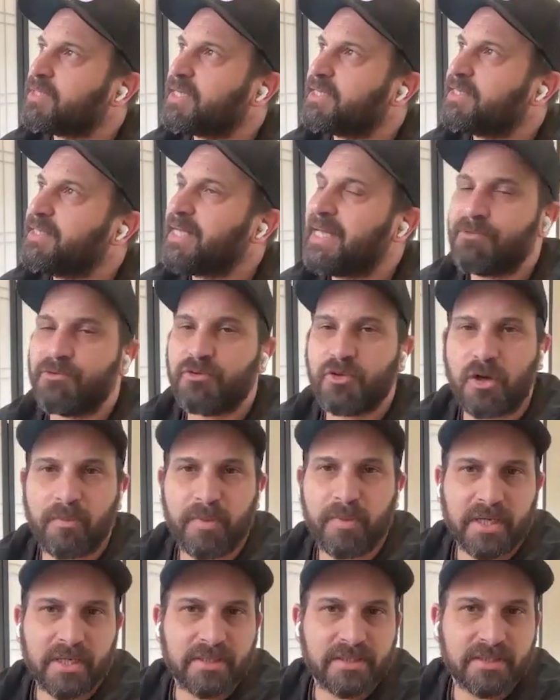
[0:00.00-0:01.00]
like name
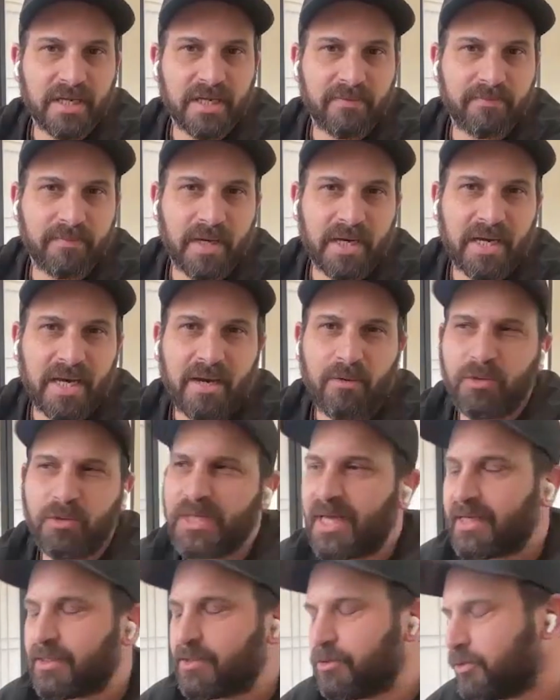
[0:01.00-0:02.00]
dropping and stuff, I would
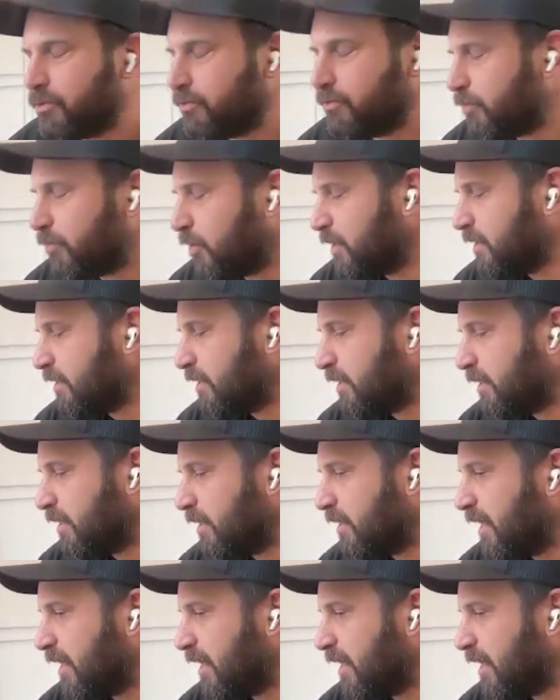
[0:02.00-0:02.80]
like to point,